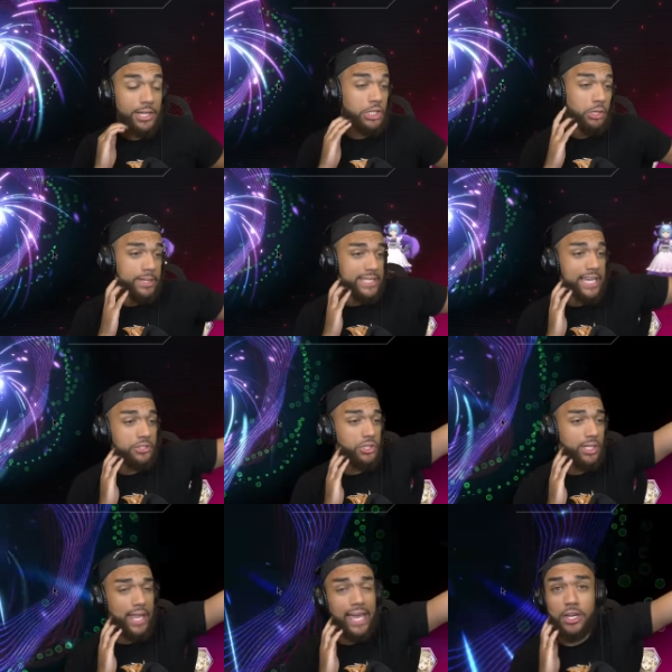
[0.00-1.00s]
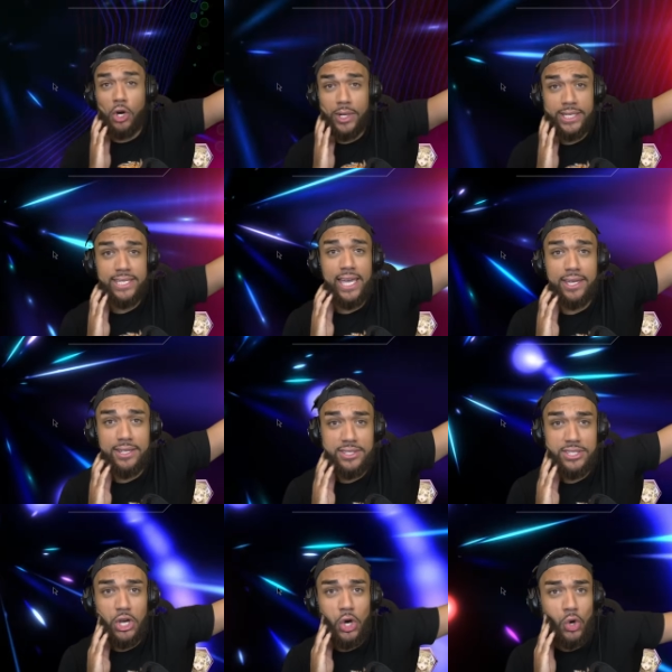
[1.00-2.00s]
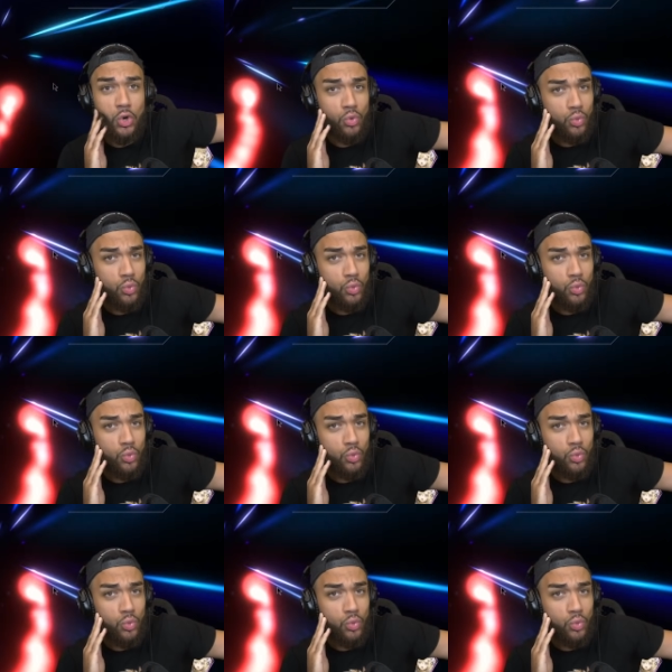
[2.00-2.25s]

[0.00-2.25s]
cubics actually like going second, so